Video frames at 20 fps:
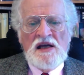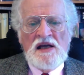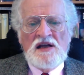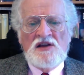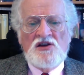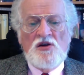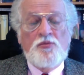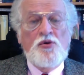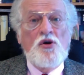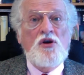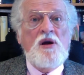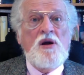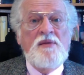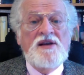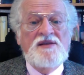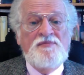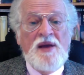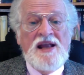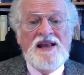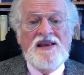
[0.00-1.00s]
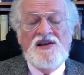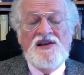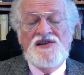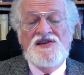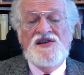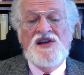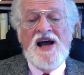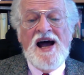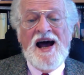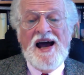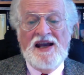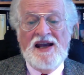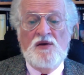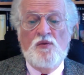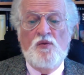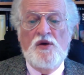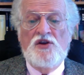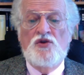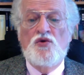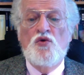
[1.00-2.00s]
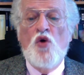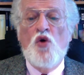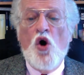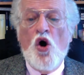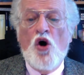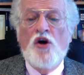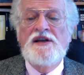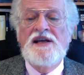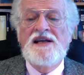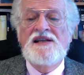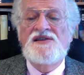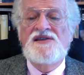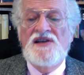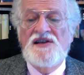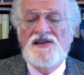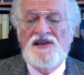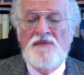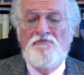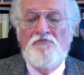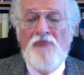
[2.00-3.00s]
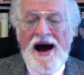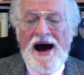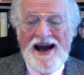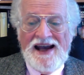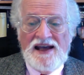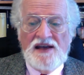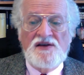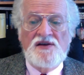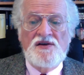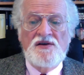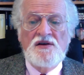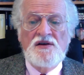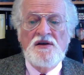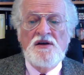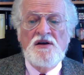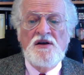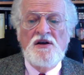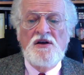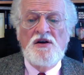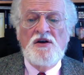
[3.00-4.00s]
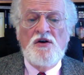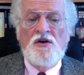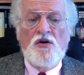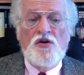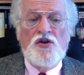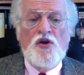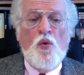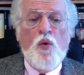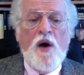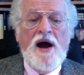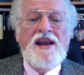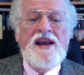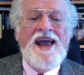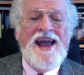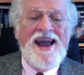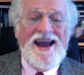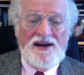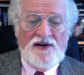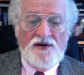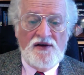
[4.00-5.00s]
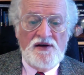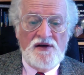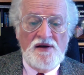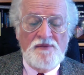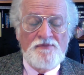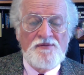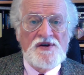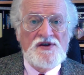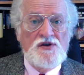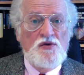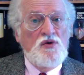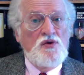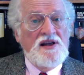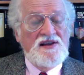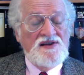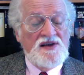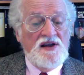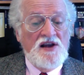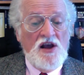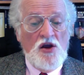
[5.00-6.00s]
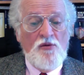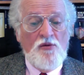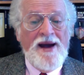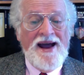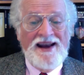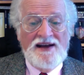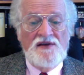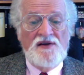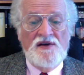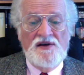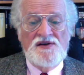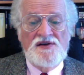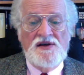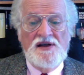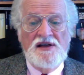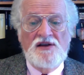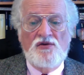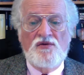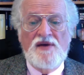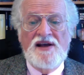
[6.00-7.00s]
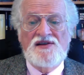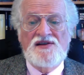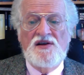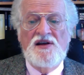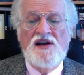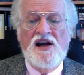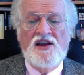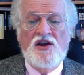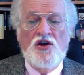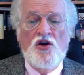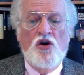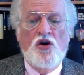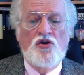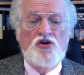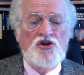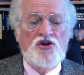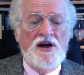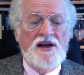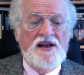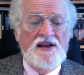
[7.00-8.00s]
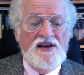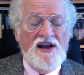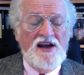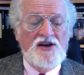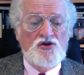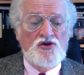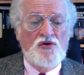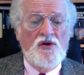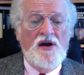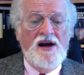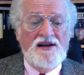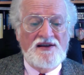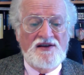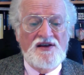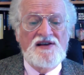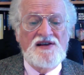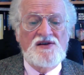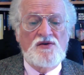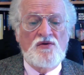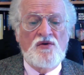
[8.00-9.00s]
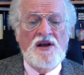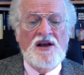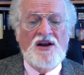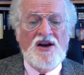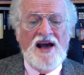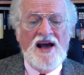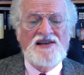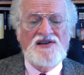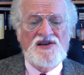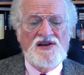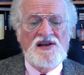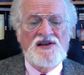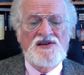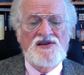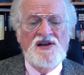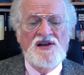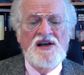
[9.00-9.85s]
The program has been designed with two audiences in mind. On the one hand, students in the humanities interested in archaeology, architecture, art history, classics,